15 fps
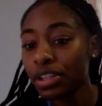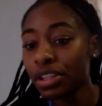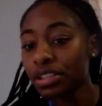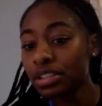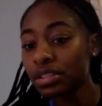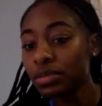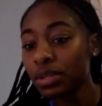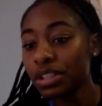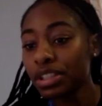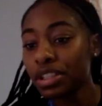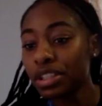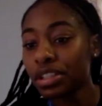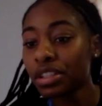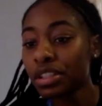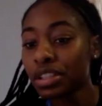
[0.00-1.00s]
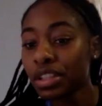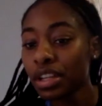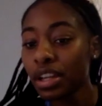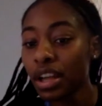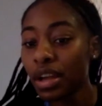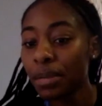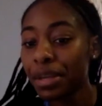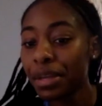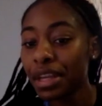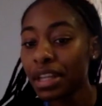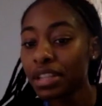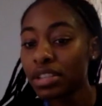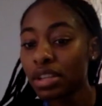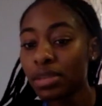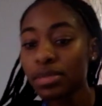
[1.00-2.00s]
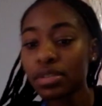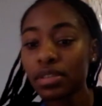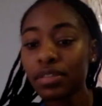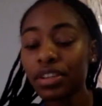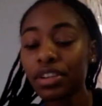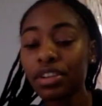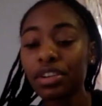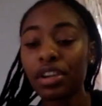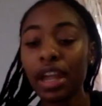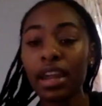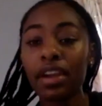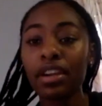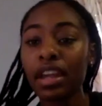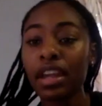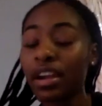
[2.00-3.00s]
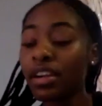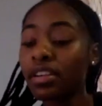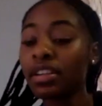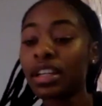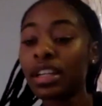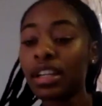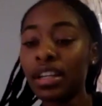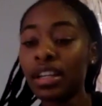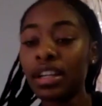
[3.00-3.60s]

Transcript: when you're coming in terms of your hair care.